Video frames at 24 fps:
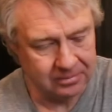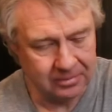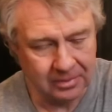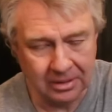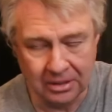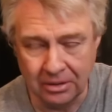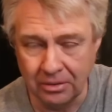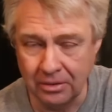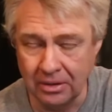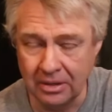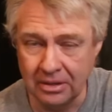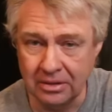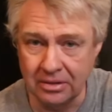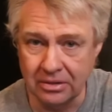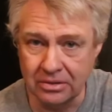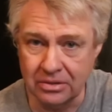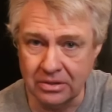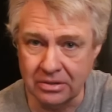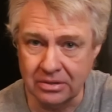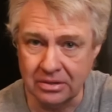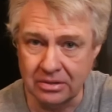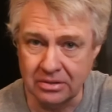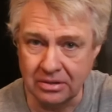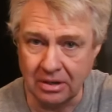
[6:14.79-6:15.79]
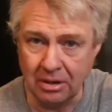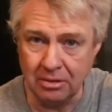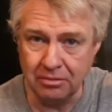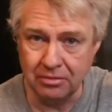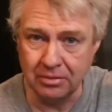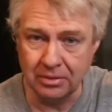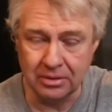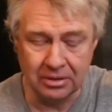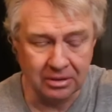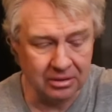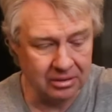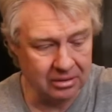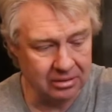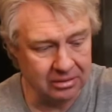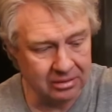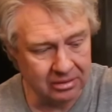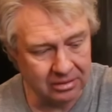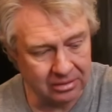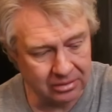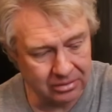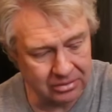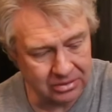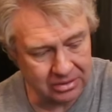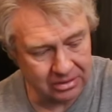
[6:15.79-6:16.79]
You know, this is a tough one.
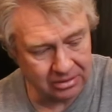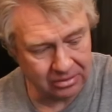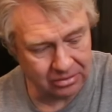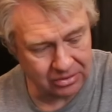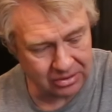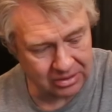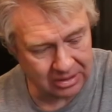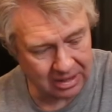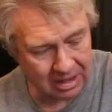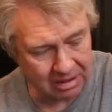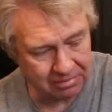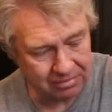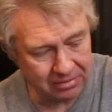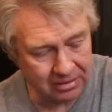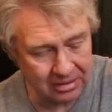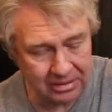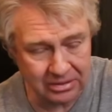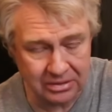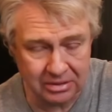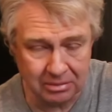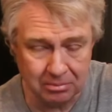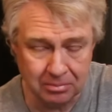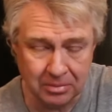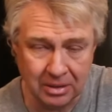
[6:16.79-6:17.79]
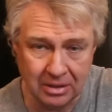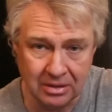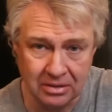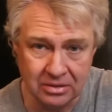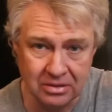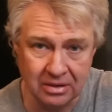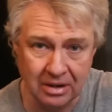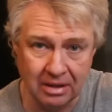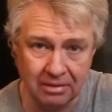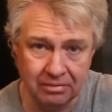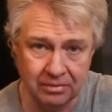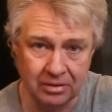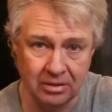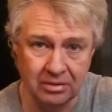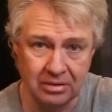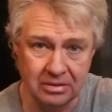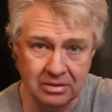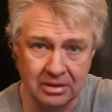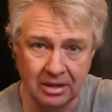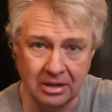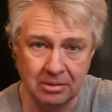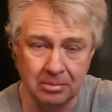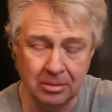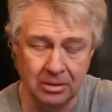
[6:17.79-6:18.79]
There's definitely some things left on the
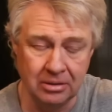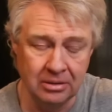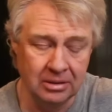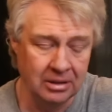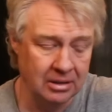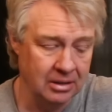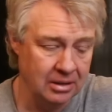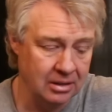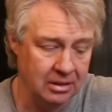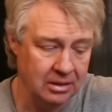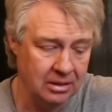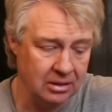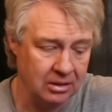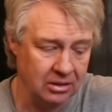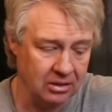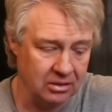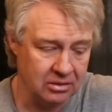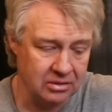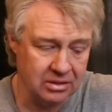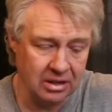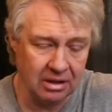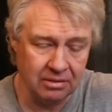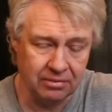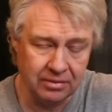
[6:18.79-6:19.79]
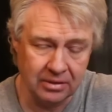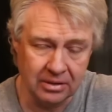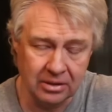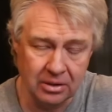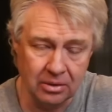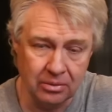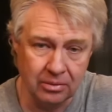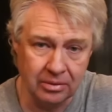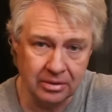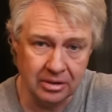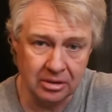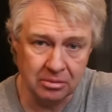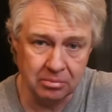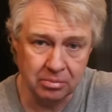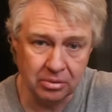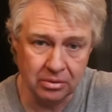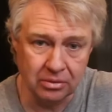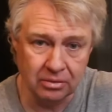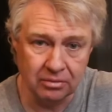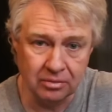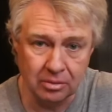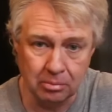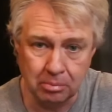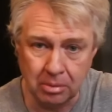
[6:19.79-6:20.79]
table. You could definitely go in and
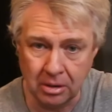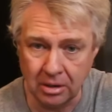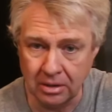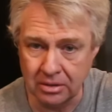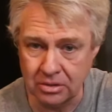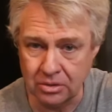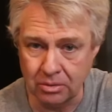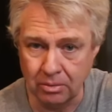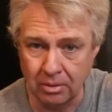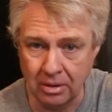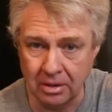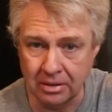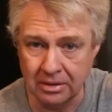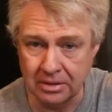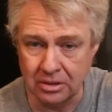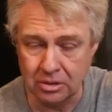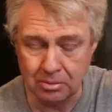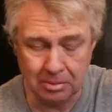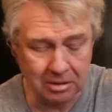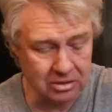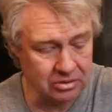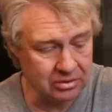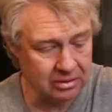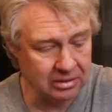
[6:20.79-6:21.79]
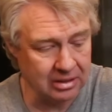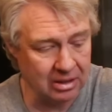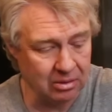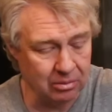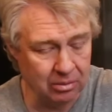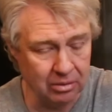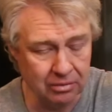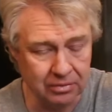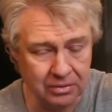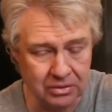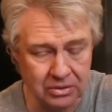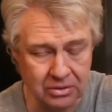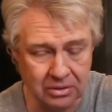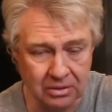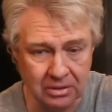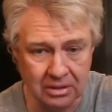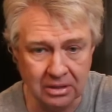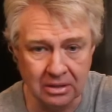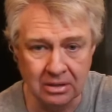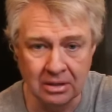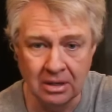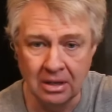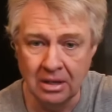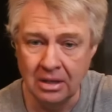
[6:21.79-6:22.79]
improve the parts quality, especially in that woofer
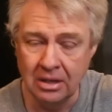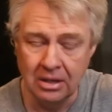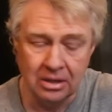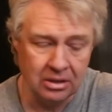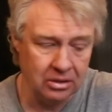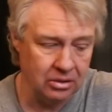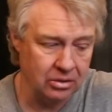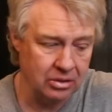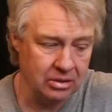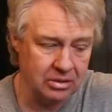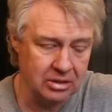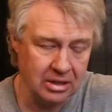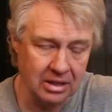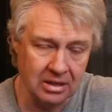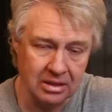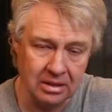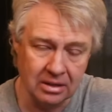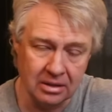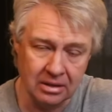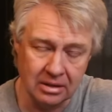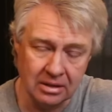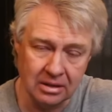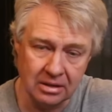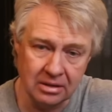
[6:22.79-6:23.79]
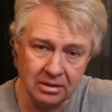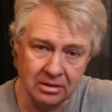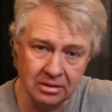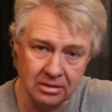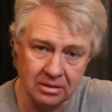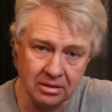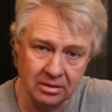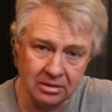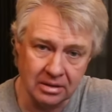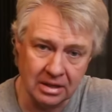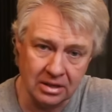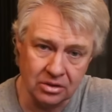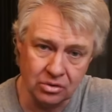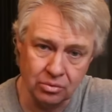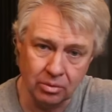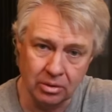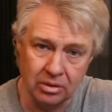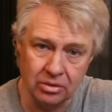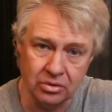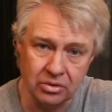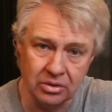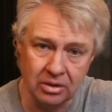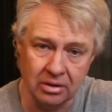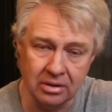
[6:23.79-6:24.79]
circuit. You could take that
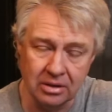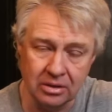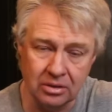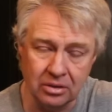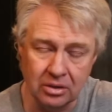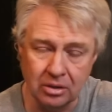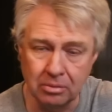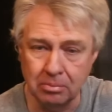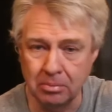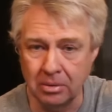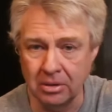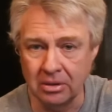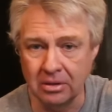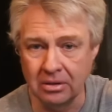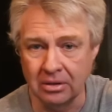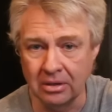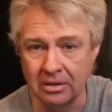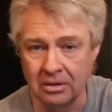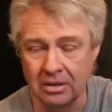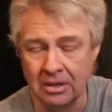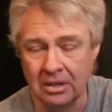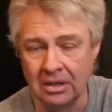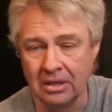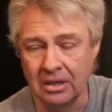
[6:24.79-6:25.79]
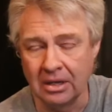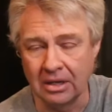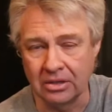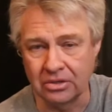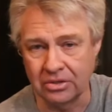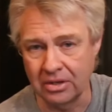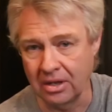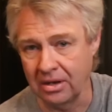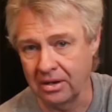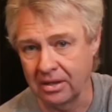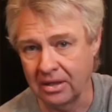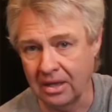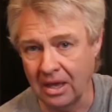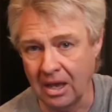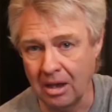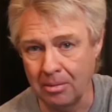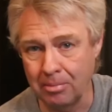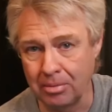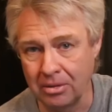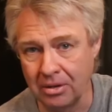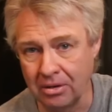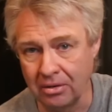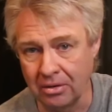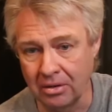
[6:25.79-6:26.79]
tweeter circuit, you could put a sonic
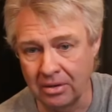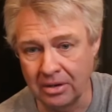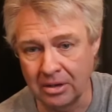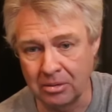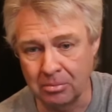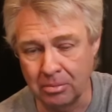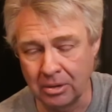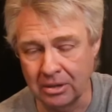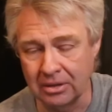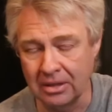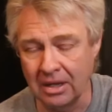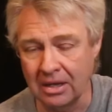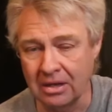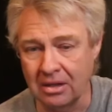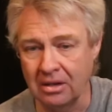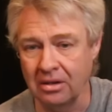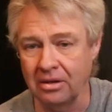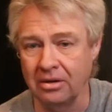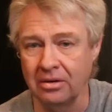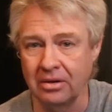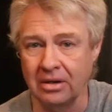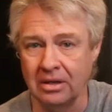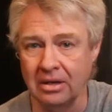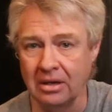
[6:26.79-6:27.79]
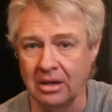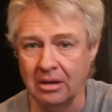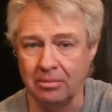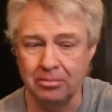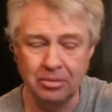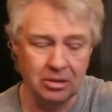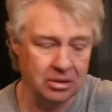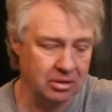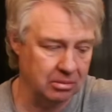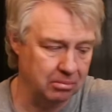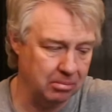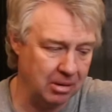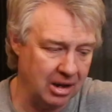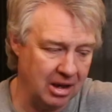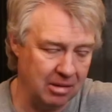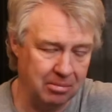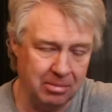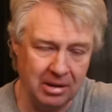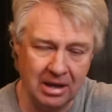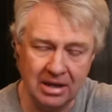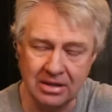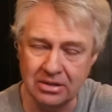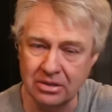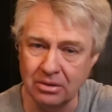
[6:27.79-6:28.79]
cap there on it, bring that clarity up. You could
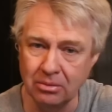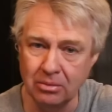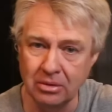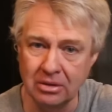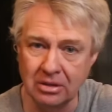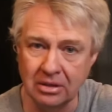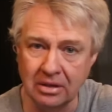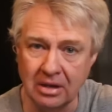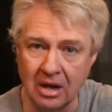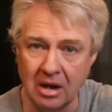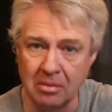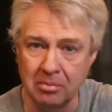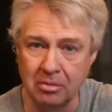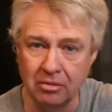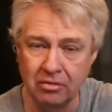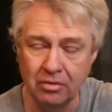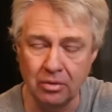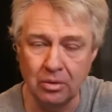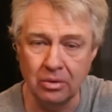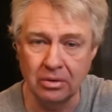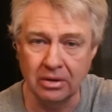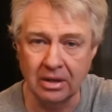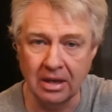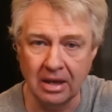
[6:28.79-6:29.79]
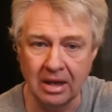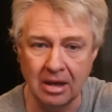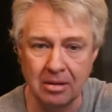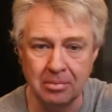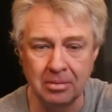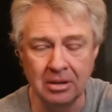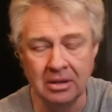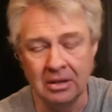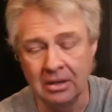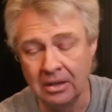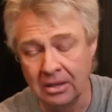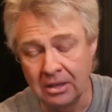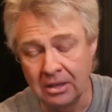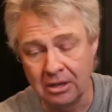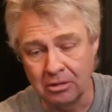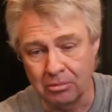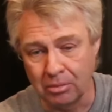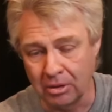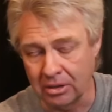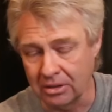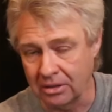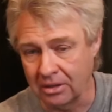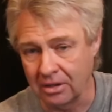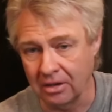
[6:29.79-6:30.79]
bypass it with a copper foil cap,
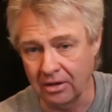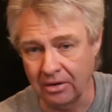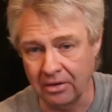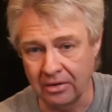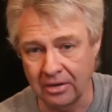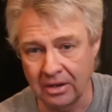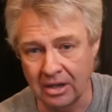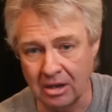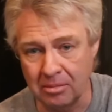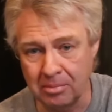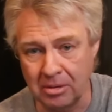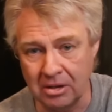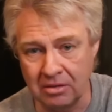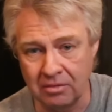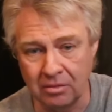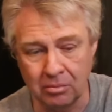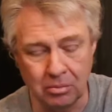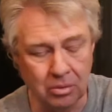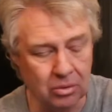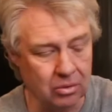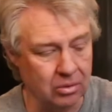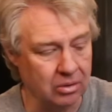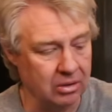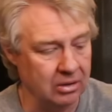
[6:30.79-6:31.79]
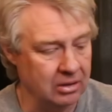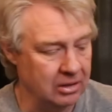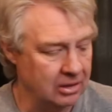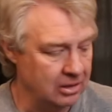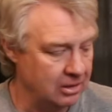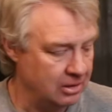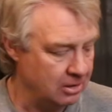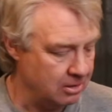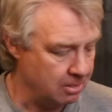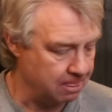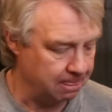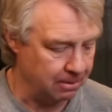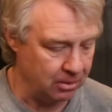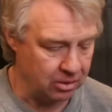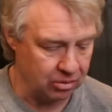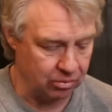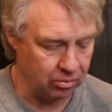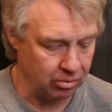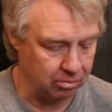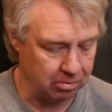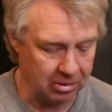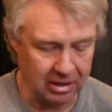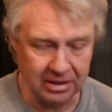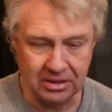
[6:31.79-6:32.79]
bring the clarity up even more. You could
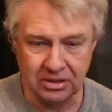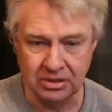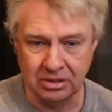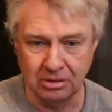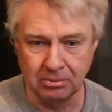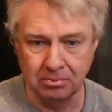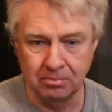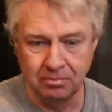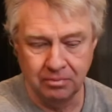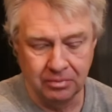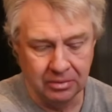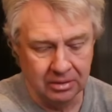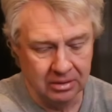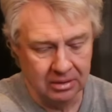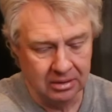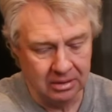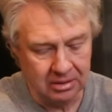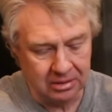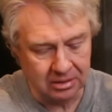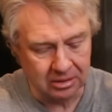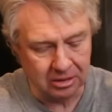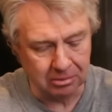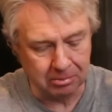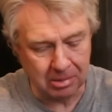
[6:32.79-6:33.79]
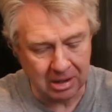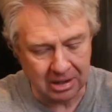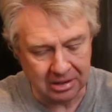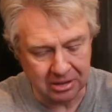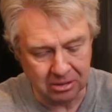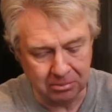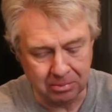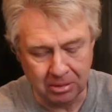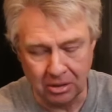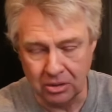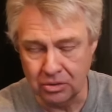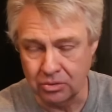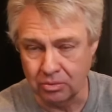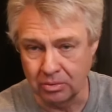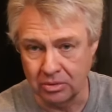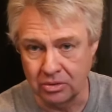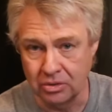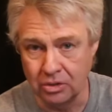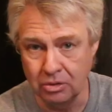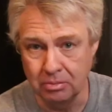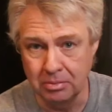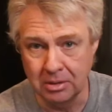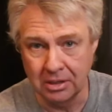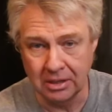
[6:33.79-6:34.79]
replace the binding post with
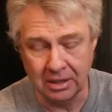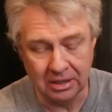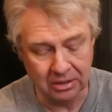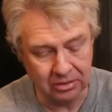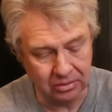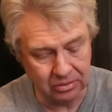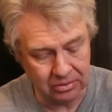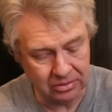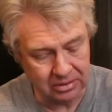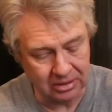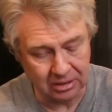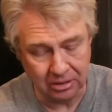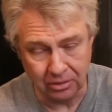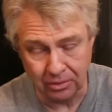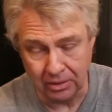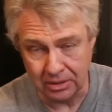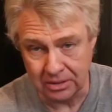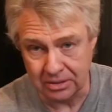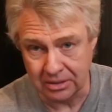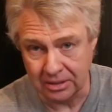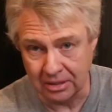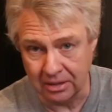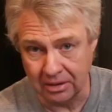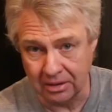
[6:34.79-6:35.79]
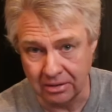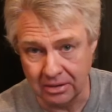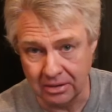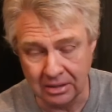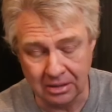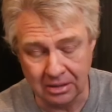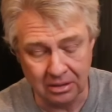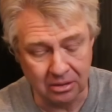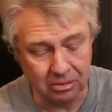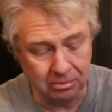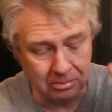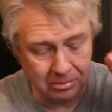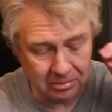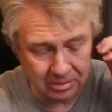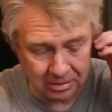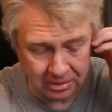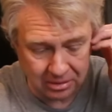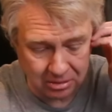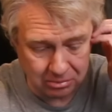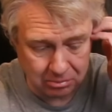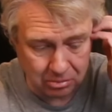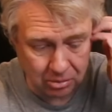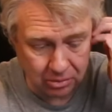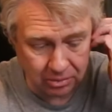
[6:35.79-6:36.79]
tube connectors and increase the clarity a
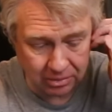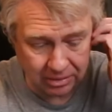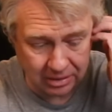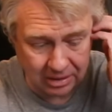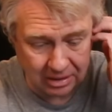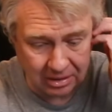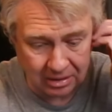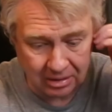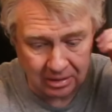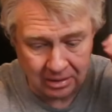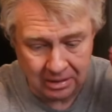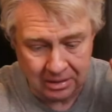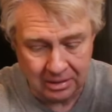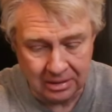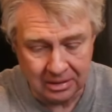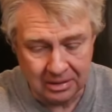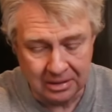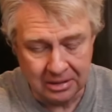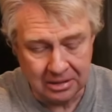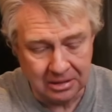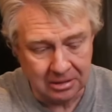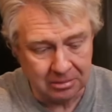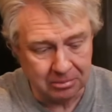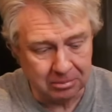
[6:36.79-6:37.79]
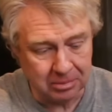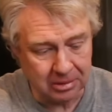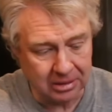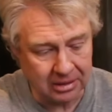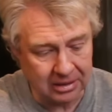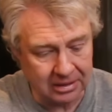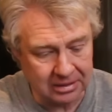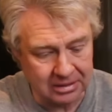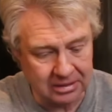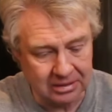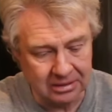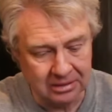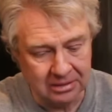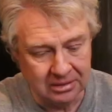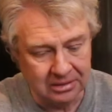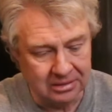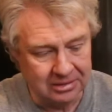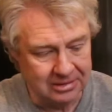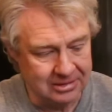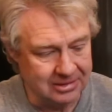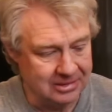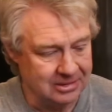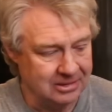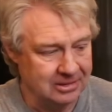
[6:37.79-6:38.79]
little more there. But,
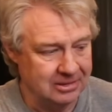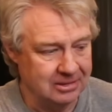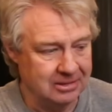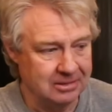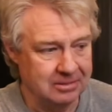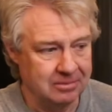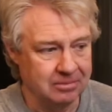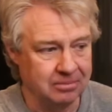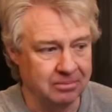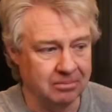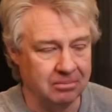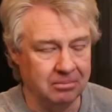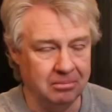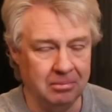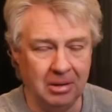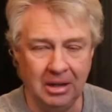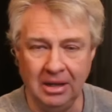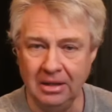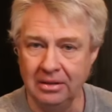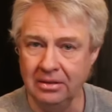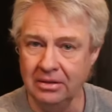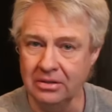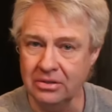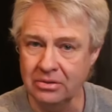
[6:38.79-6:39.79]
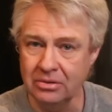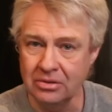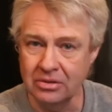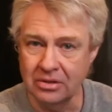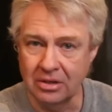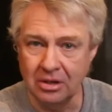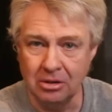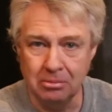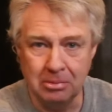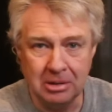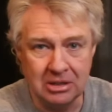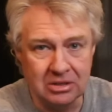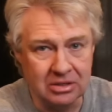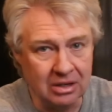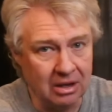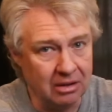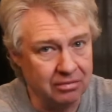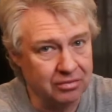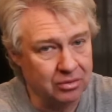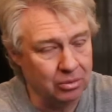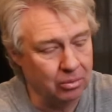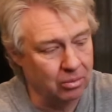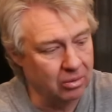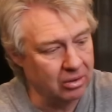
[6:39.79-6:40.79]
man, this one's going to be
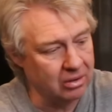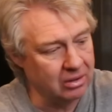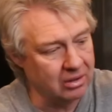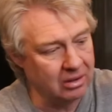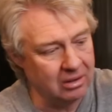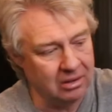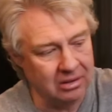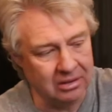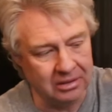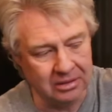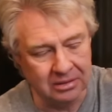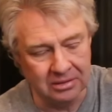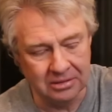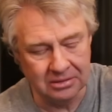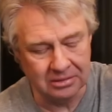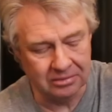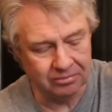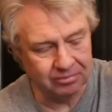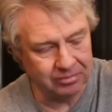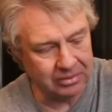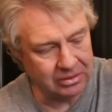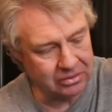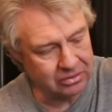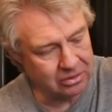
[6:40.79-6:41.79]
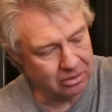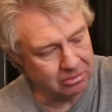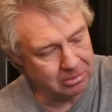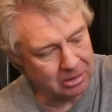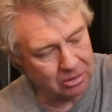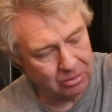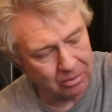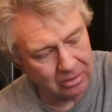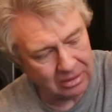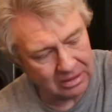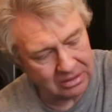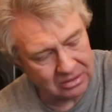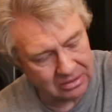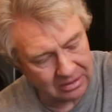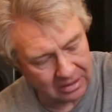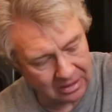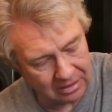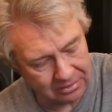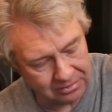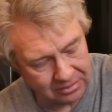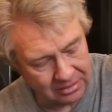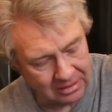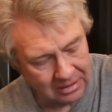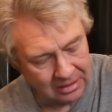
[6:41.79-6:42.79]
tough to work on. It's going to be really
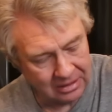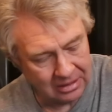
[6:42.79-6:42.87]
tough.